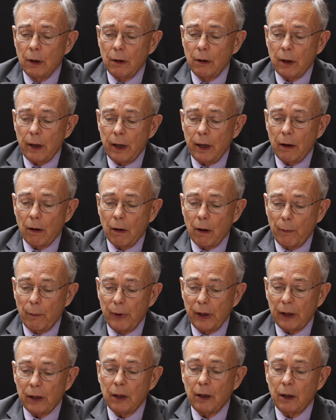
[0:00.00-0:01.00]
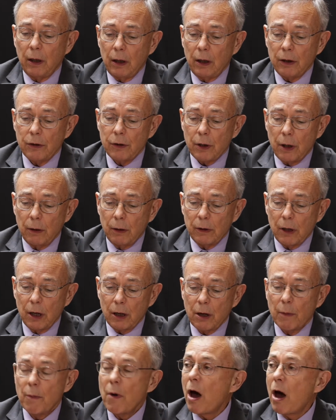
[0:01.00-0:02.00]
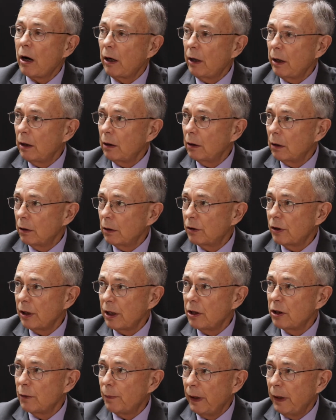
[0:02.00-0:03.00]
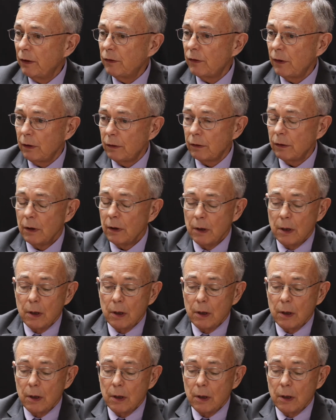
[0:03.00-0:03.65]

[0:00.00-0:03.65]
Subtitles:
they are picking a commodity, a seed species,